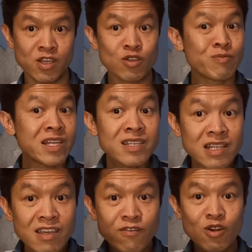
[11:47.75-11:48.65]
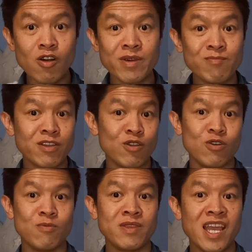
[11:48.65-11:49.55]
So please leave a comment
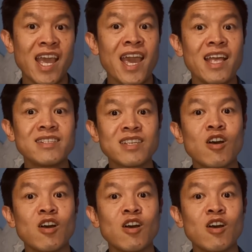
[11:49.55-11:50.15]
below and